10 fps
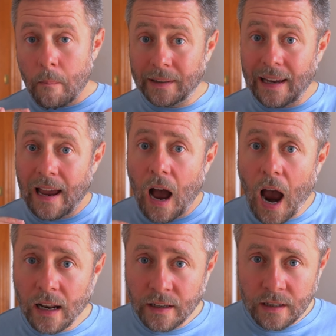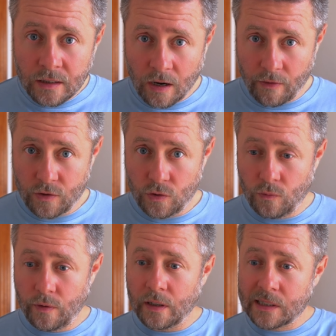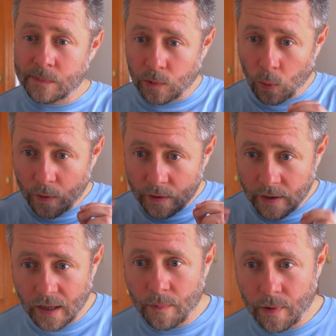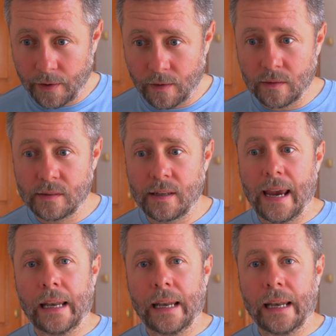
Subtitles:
but I highly encourage you to explore the help articles